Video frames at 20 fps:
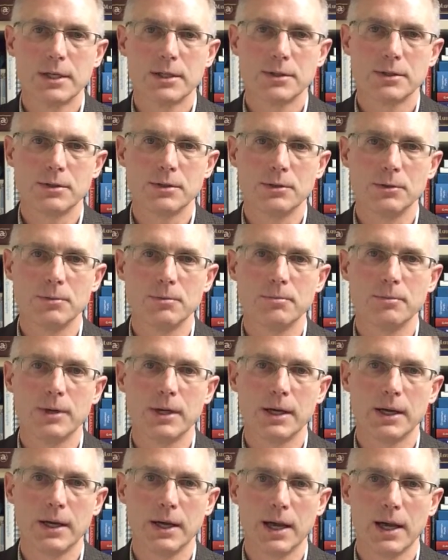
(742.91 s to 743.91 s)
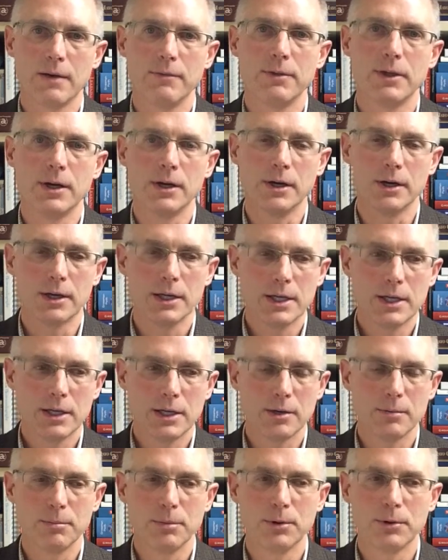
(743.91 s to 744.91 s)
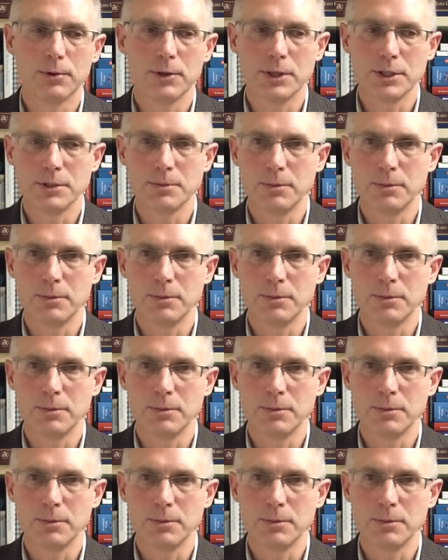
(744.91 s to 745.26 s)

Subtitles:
to have their employees